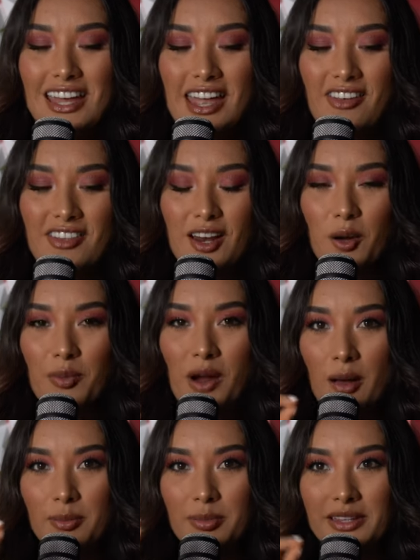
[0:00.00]
And then I'll
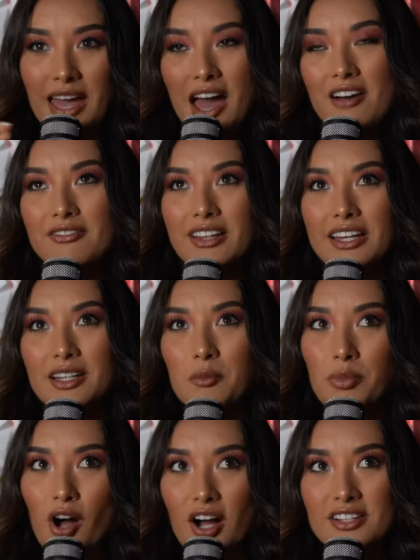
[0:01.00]
probably have like a
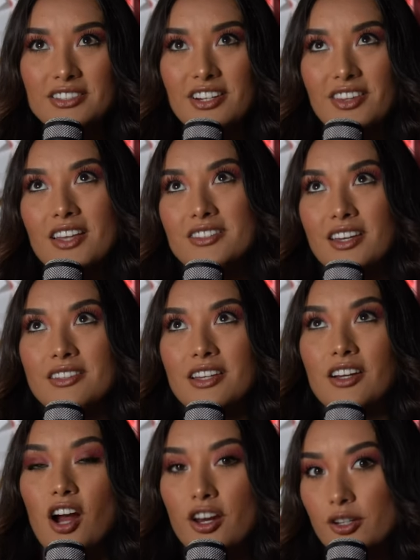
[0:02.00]
box there that says
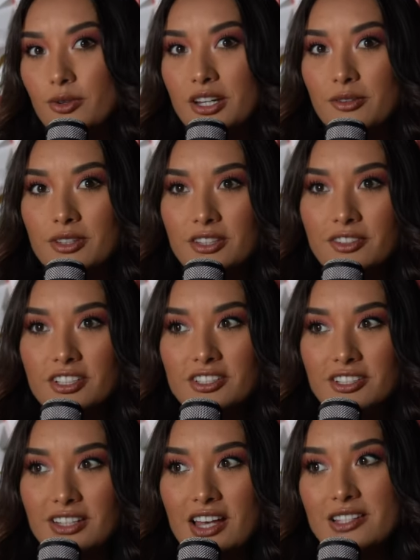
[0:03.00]
like, are you working with the
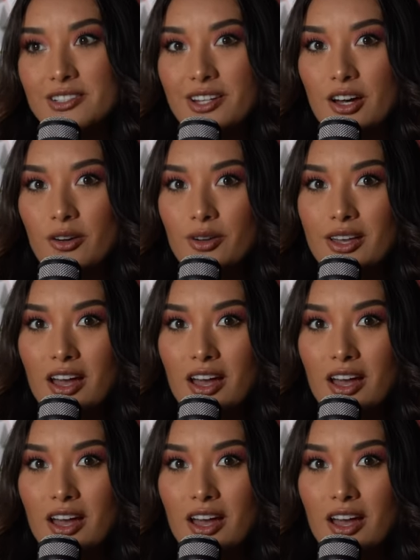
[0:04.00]
realtor? Yes or no.